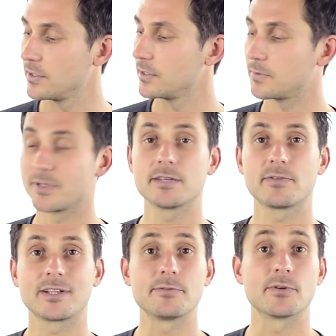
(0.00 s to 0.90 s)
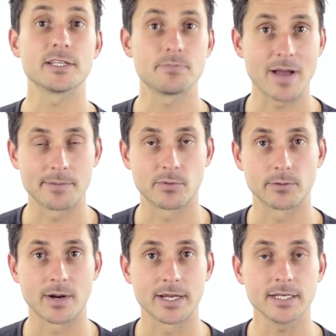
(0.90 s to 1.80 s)
specifically for this bad boy
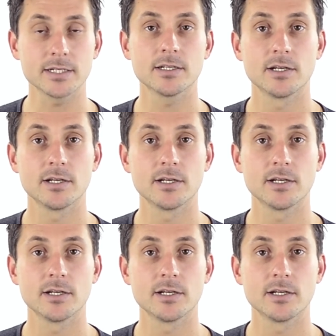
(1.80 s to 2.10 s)
right here